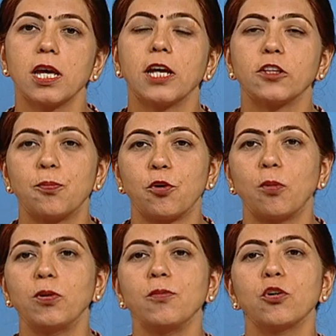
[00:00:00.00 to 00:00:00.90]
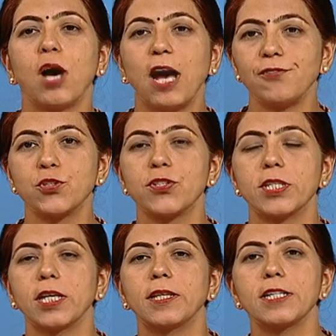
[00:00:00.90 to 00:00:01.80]
in the problem you have to
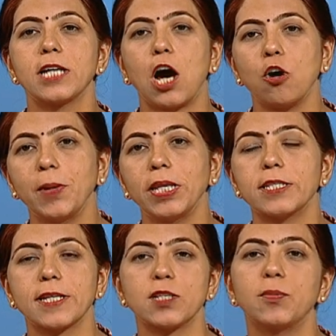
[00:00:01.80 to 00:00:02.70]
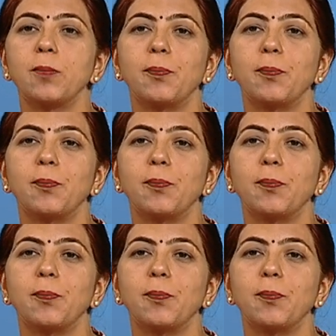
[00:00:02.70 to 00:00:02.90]
see that how many decimal